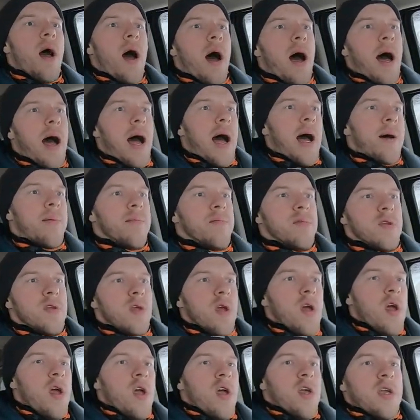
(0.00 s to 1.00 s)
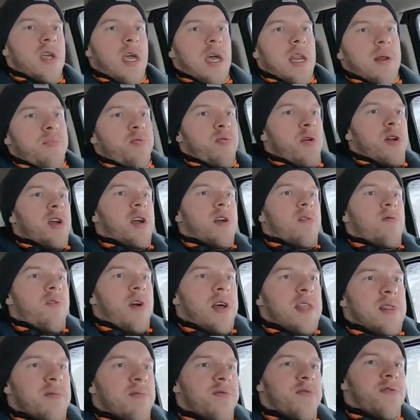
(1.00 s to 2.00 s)
um, get a pretty good
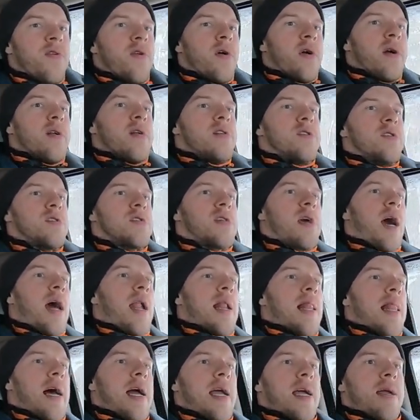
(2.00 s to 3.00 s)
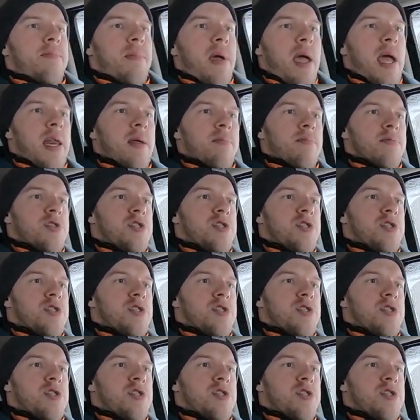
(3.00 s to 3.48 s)
rhythm for it. It's just kind of like man and